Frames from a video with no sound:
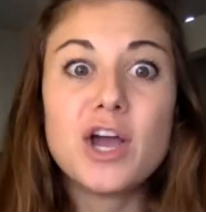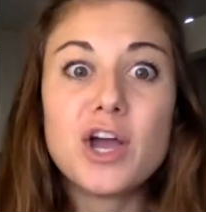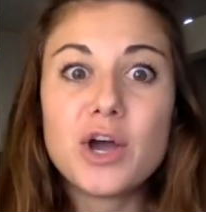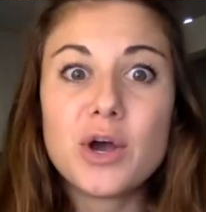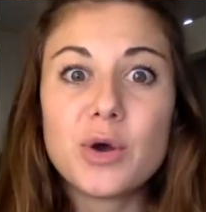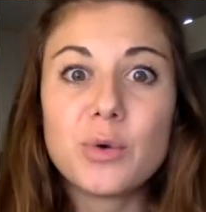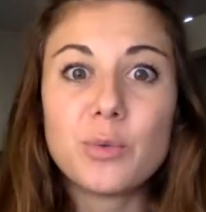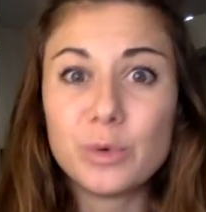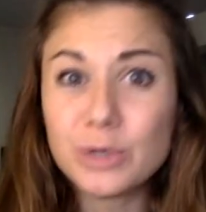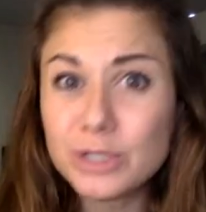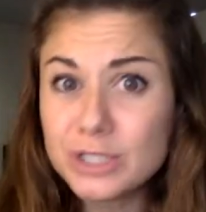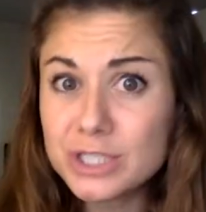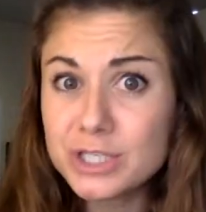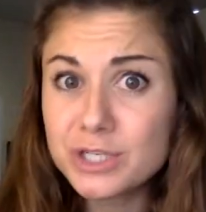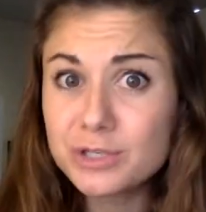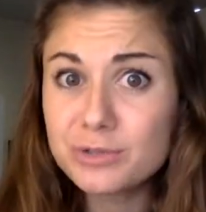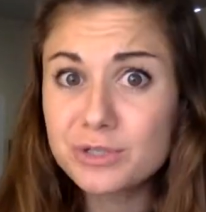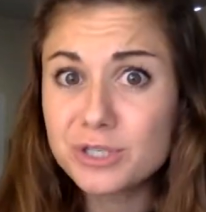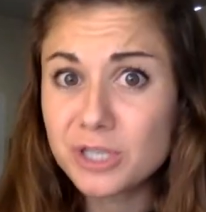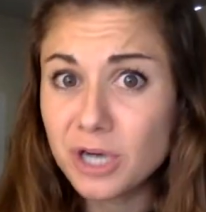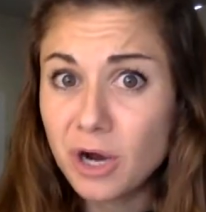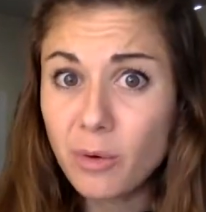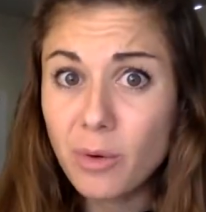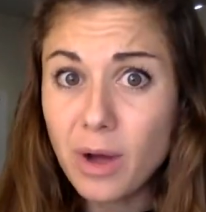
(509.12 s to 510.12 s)
wouldn't you
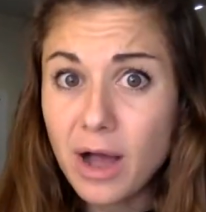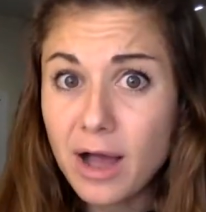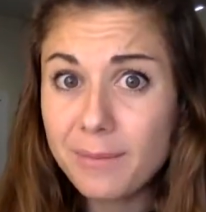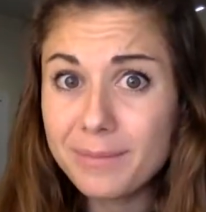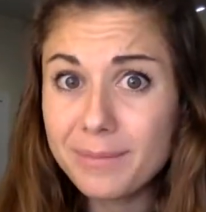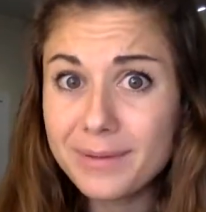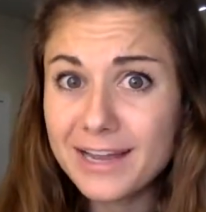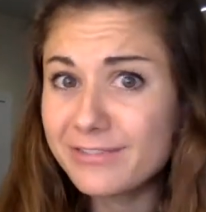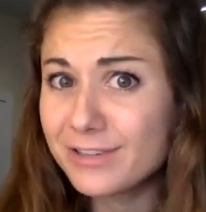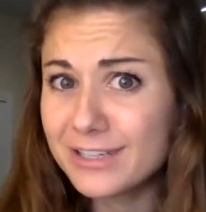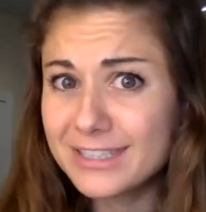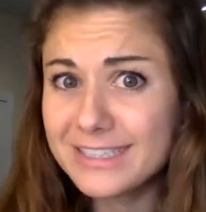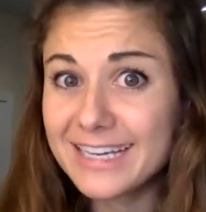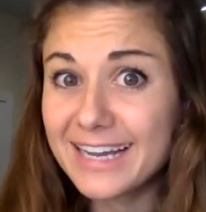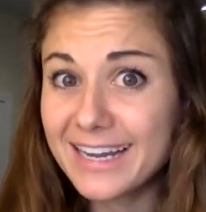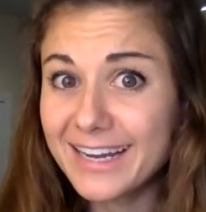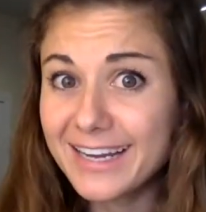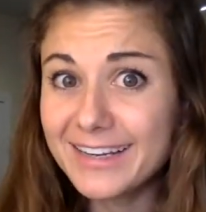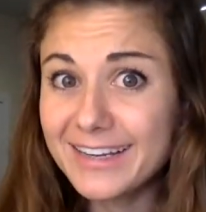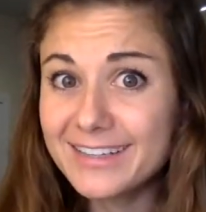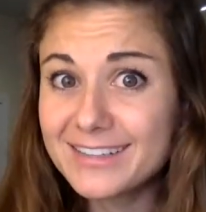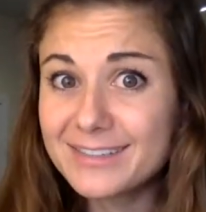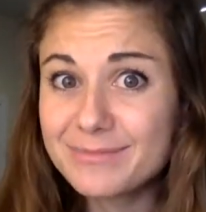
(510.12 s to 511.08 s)
show up every day,